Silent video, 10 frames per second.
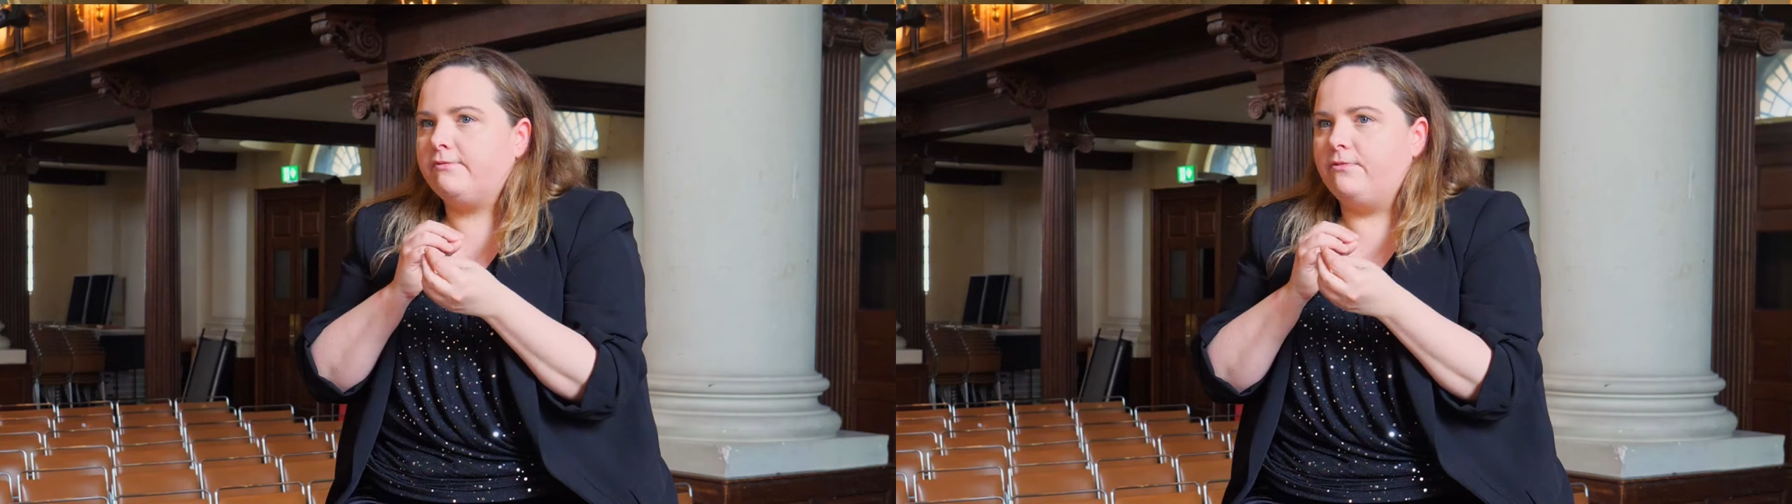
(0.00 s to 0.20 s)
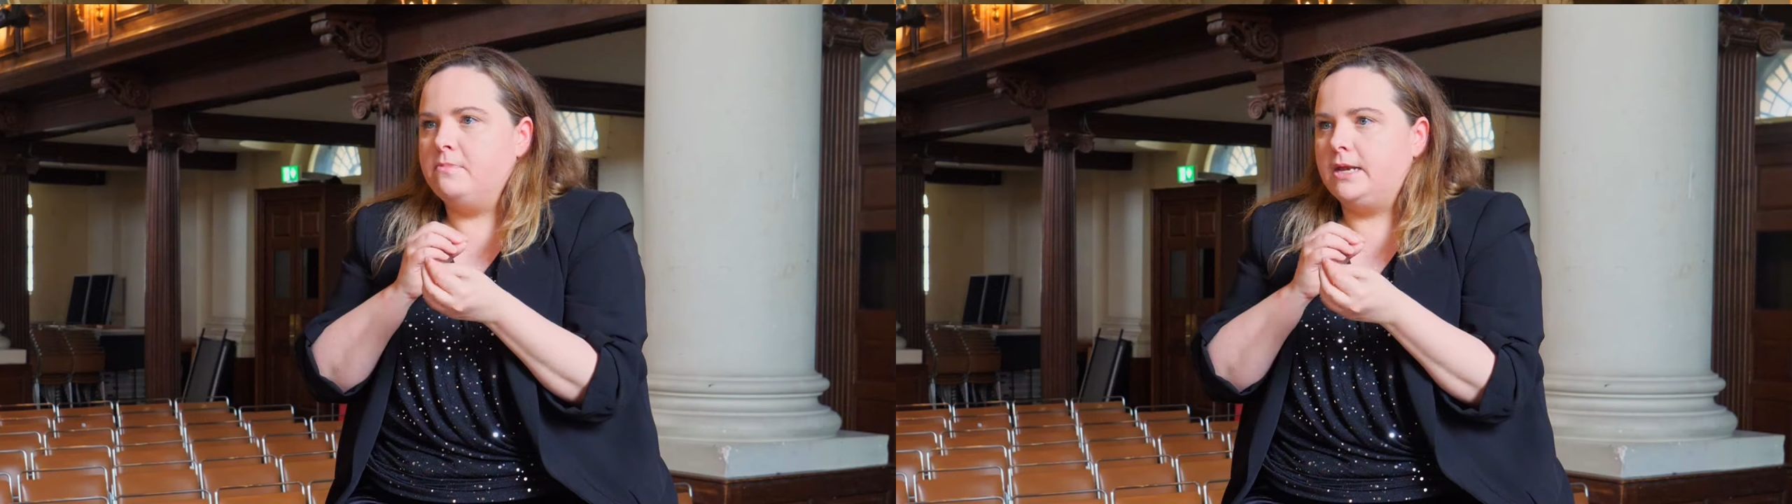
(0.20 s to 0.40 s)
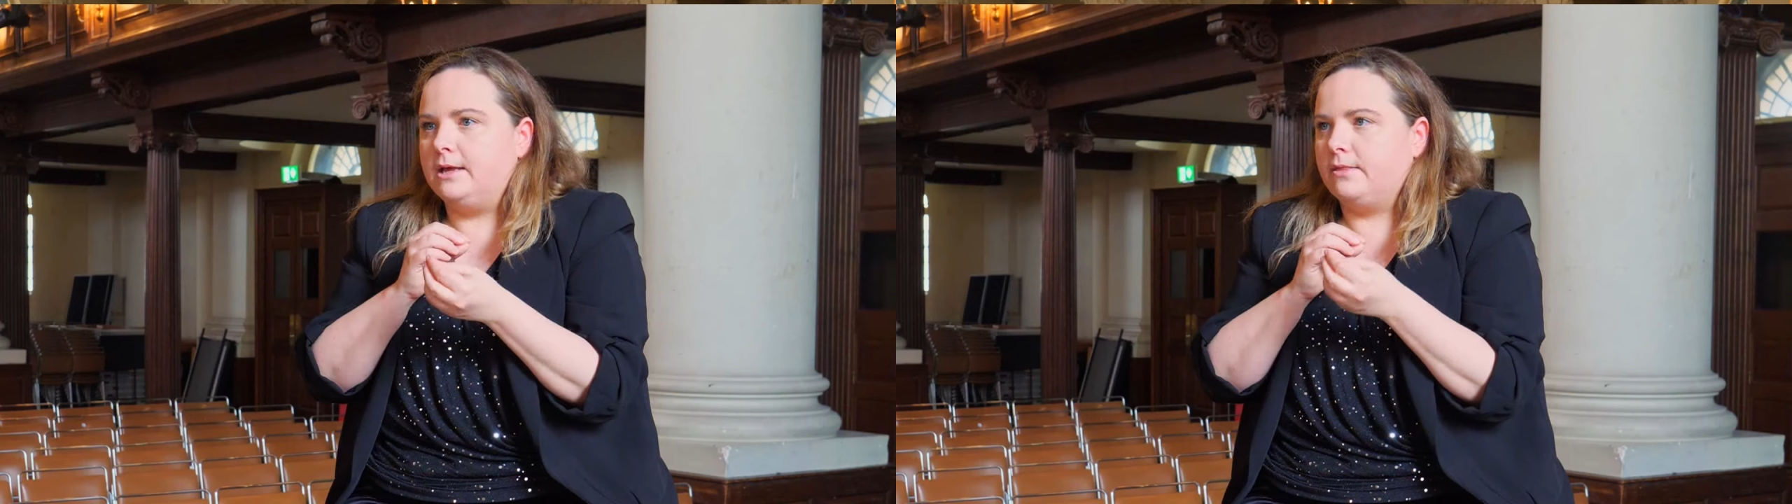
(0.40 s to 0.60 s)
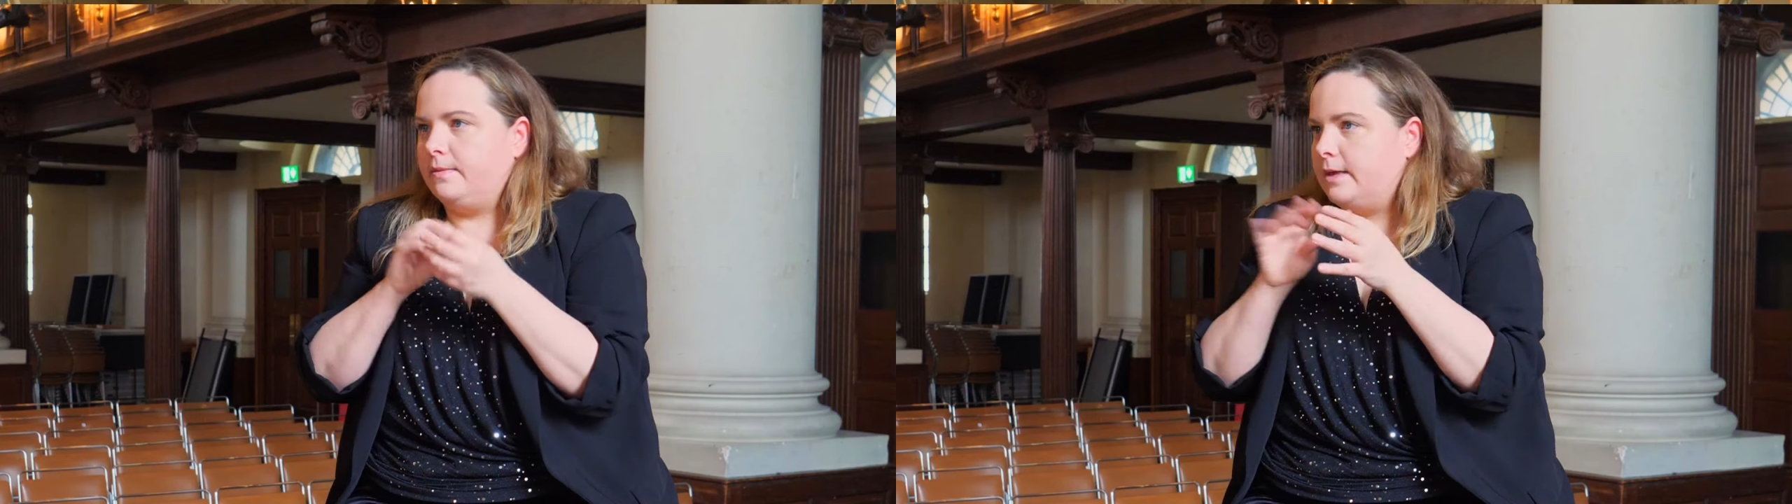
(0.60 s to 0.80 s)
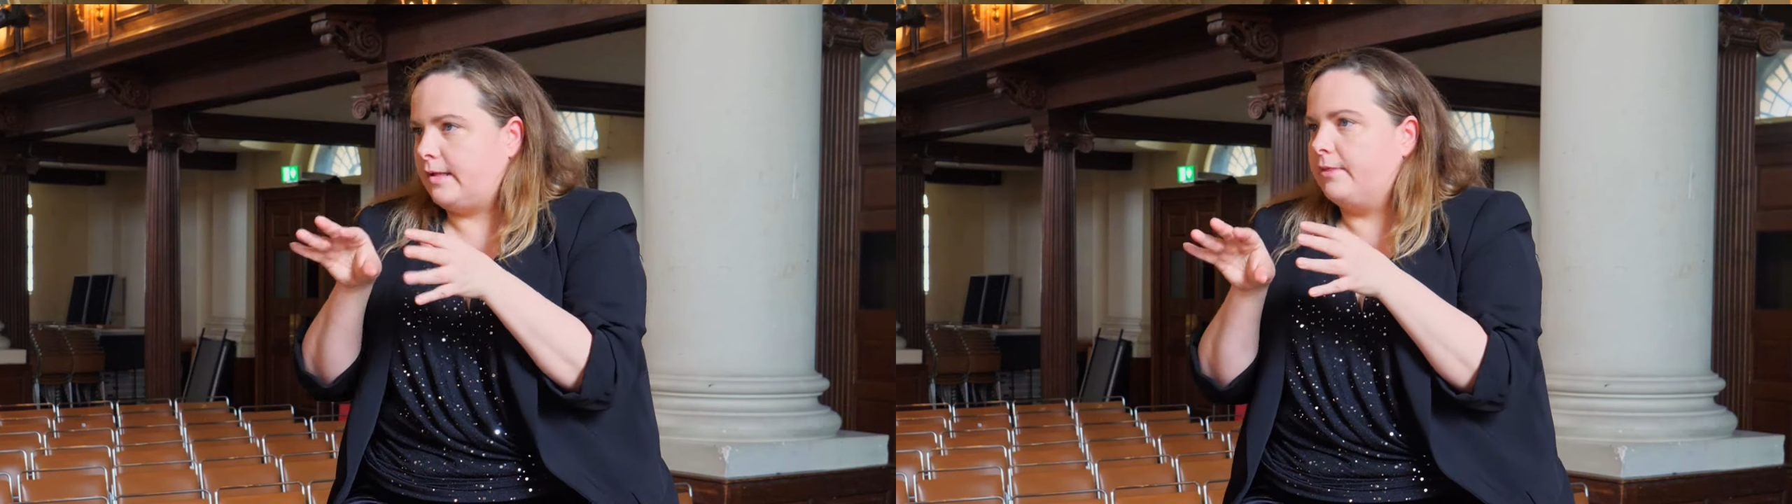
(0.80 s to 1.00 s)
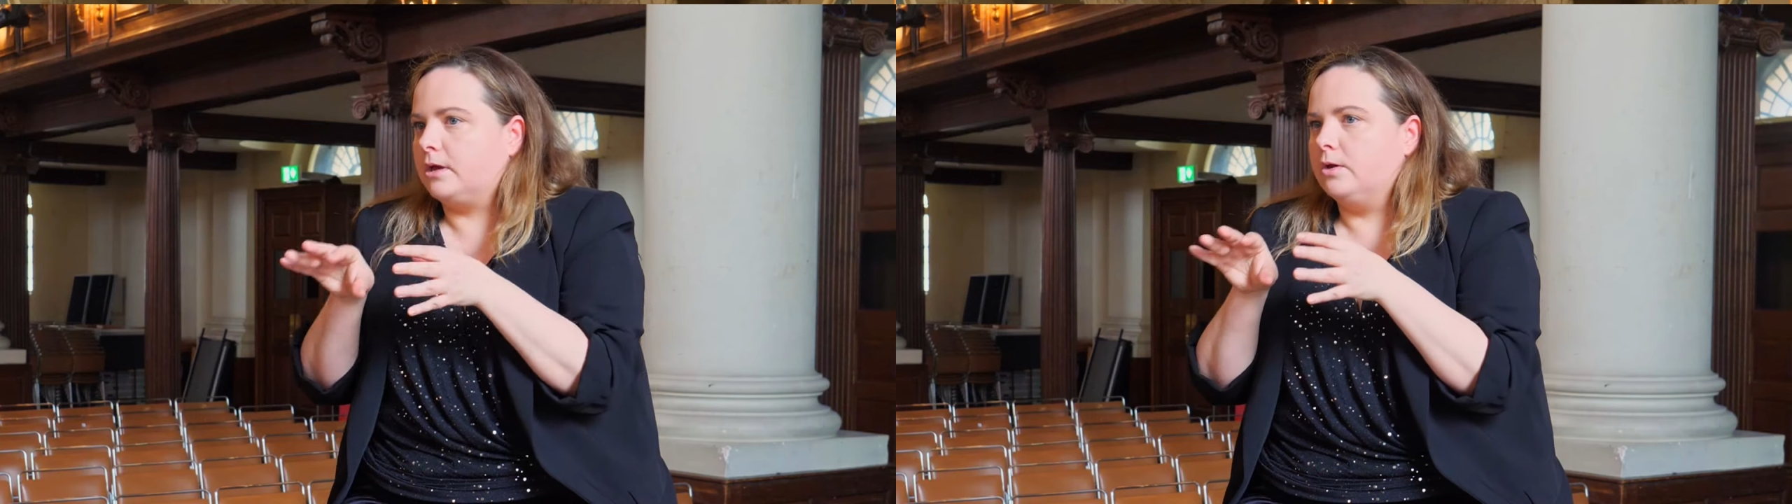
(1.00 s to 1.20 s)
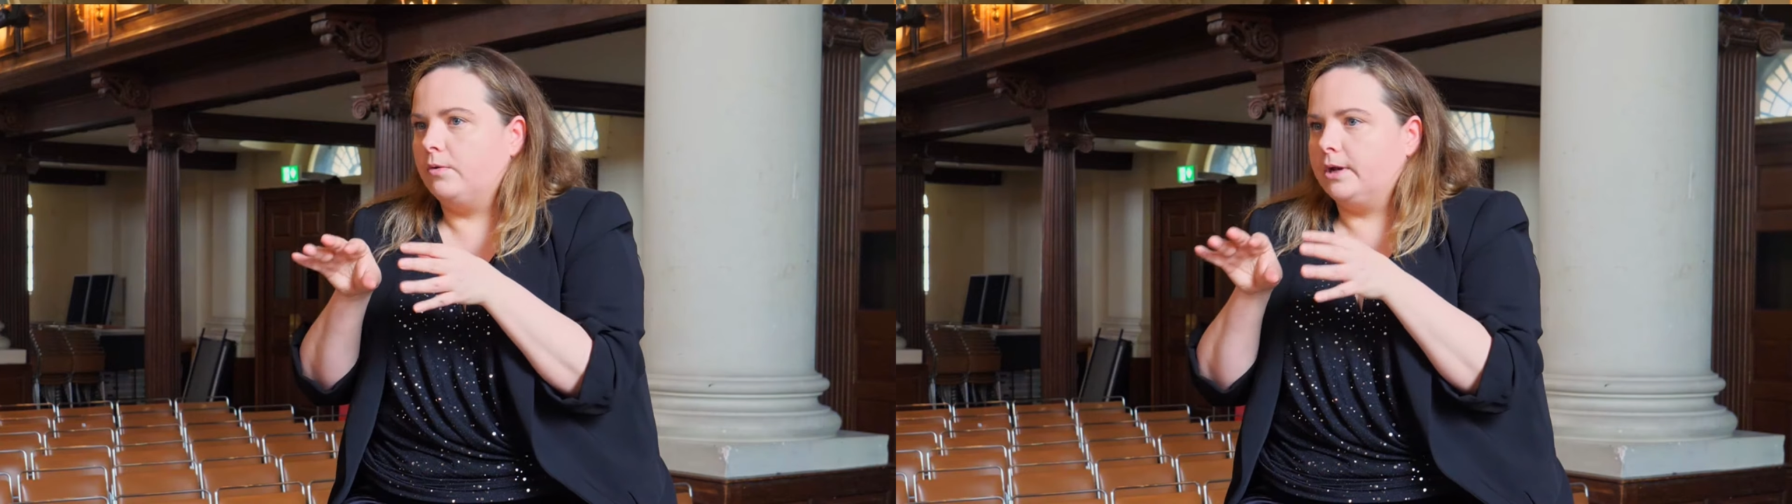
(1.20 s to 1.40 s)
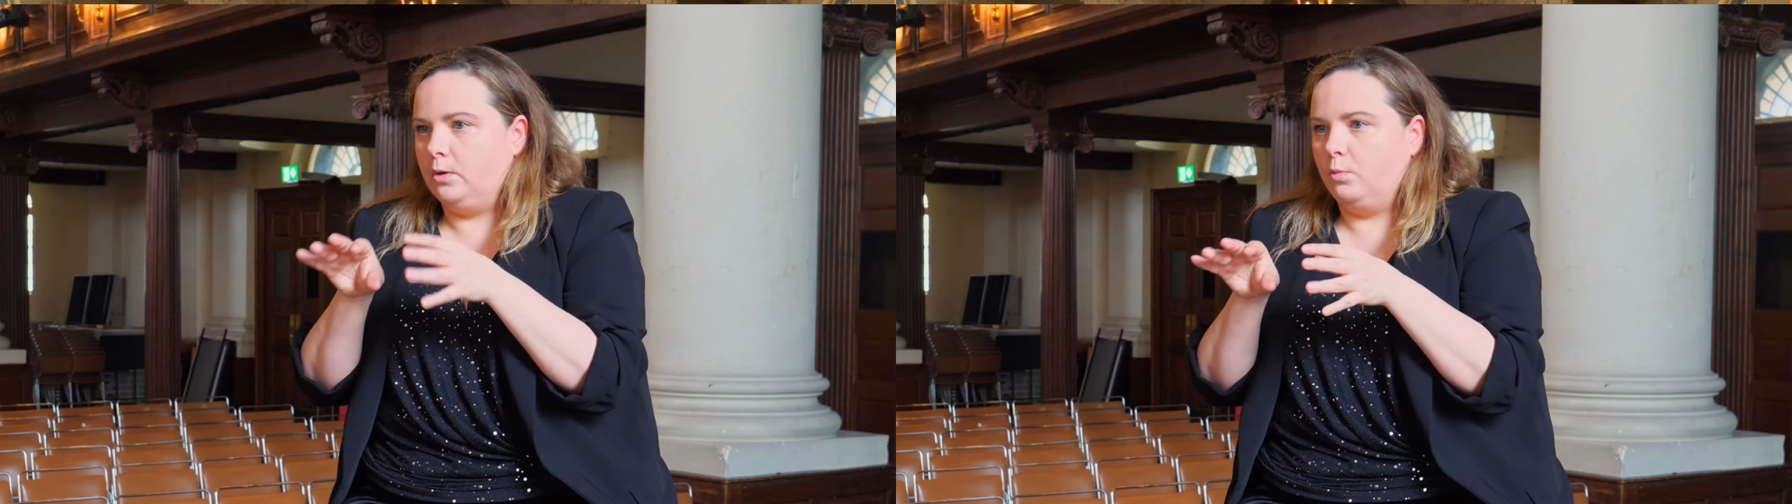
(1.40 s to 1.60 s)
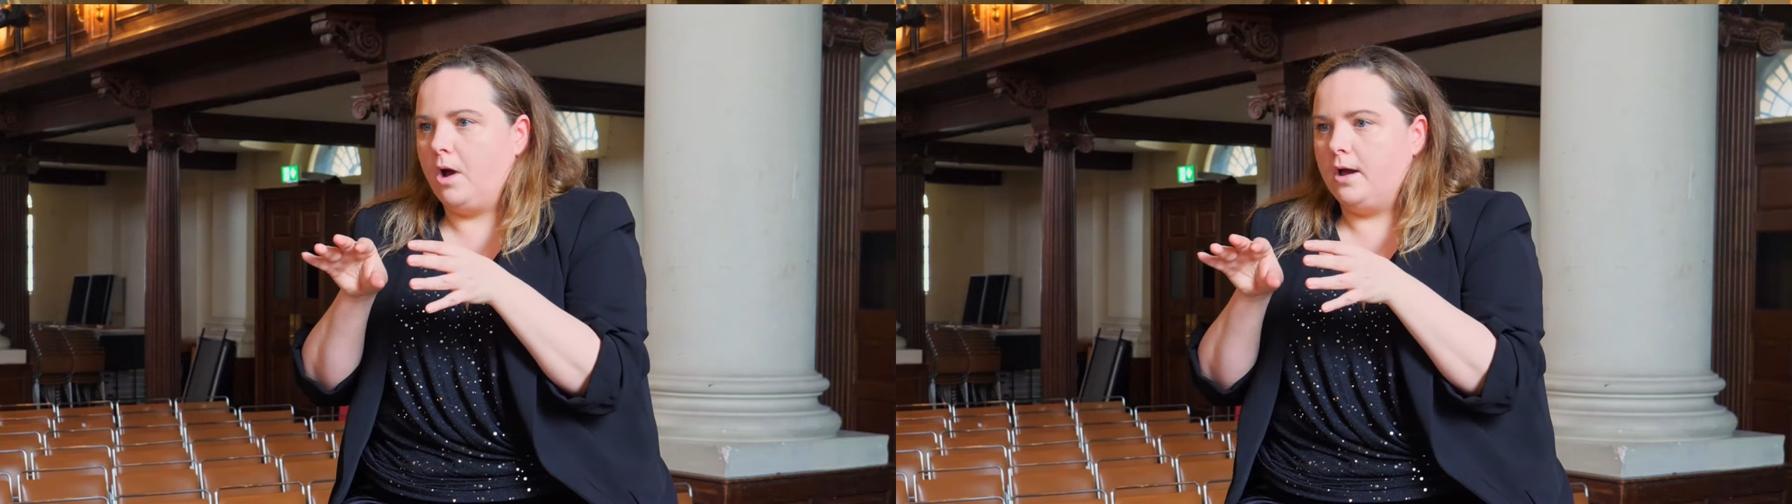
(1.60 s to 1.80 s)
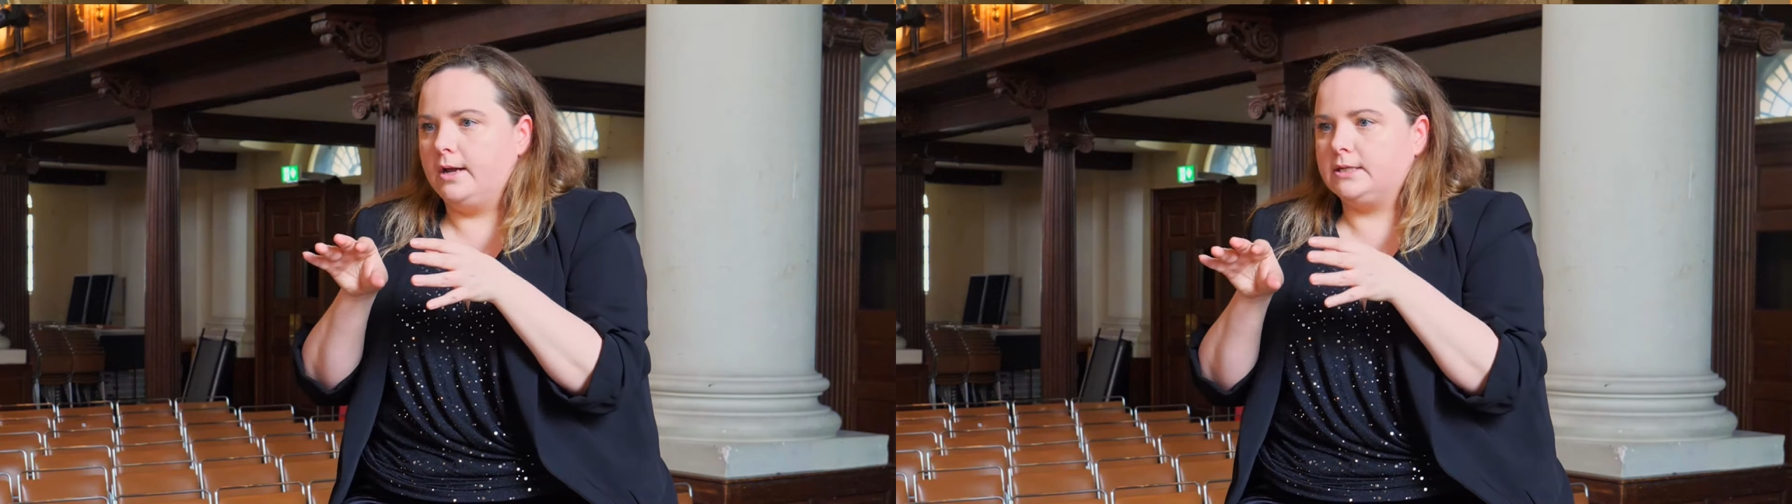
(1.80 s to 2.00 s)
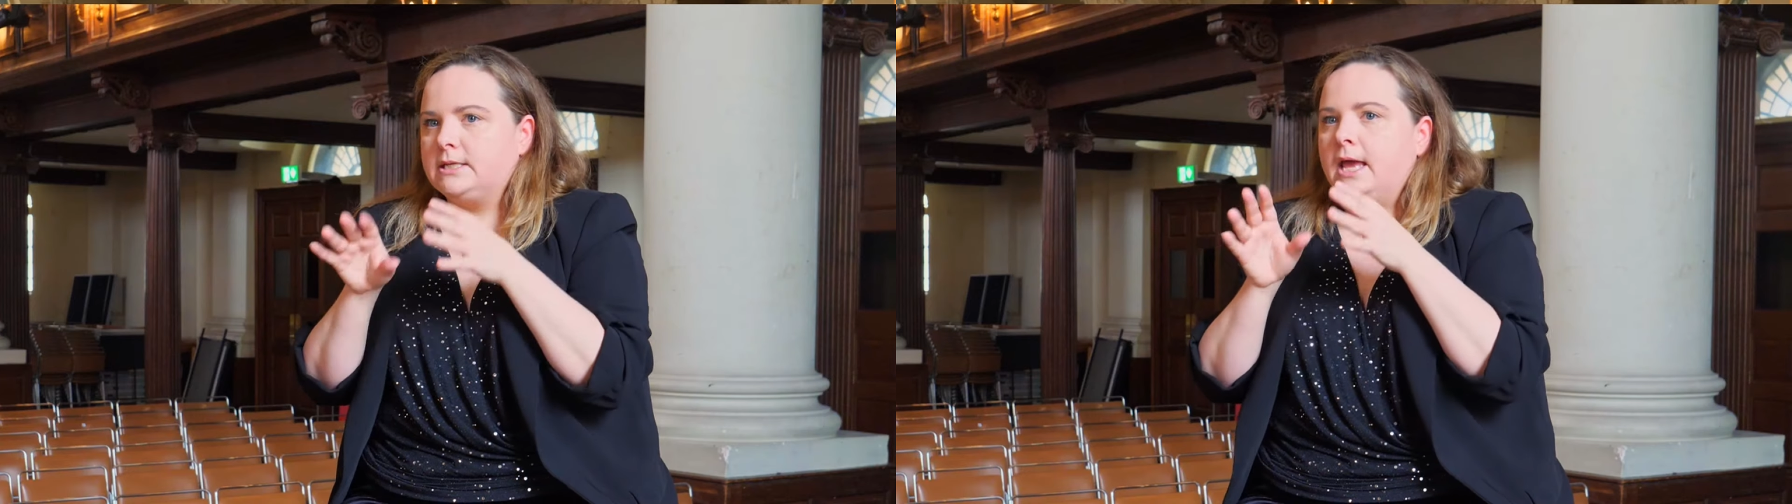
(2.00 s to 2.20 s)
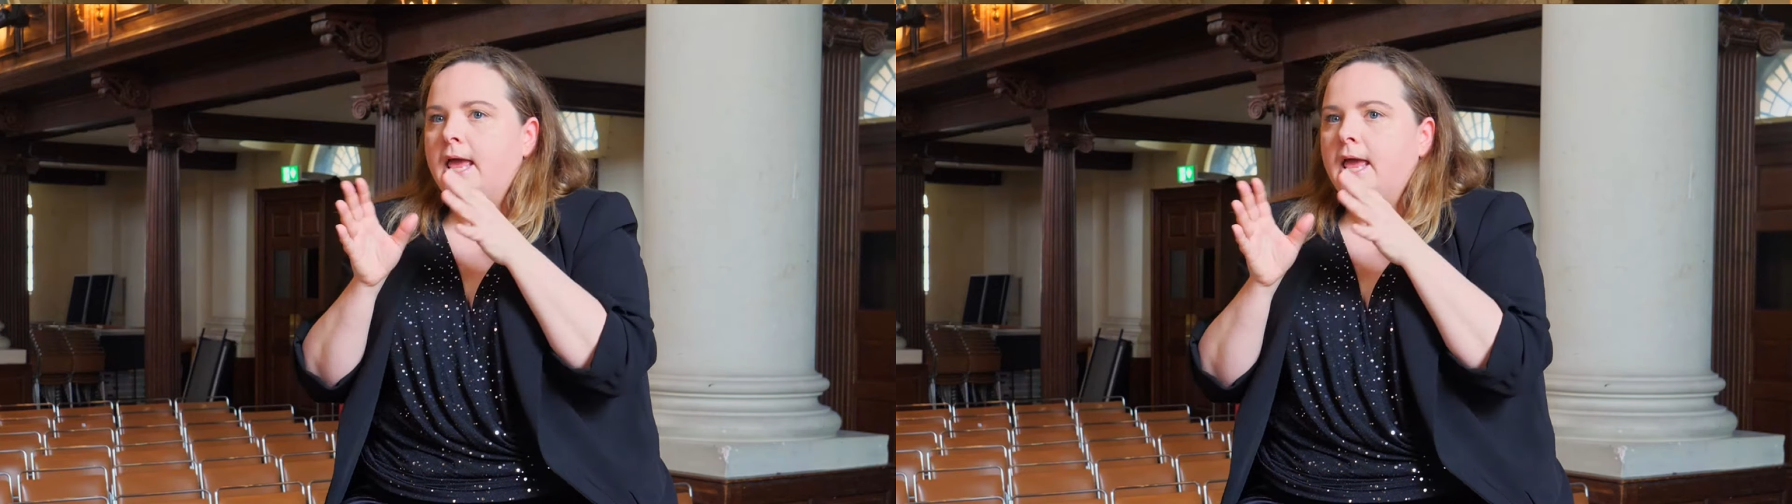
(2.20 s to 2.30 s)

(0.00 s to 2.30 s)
familiar than these other canonical works,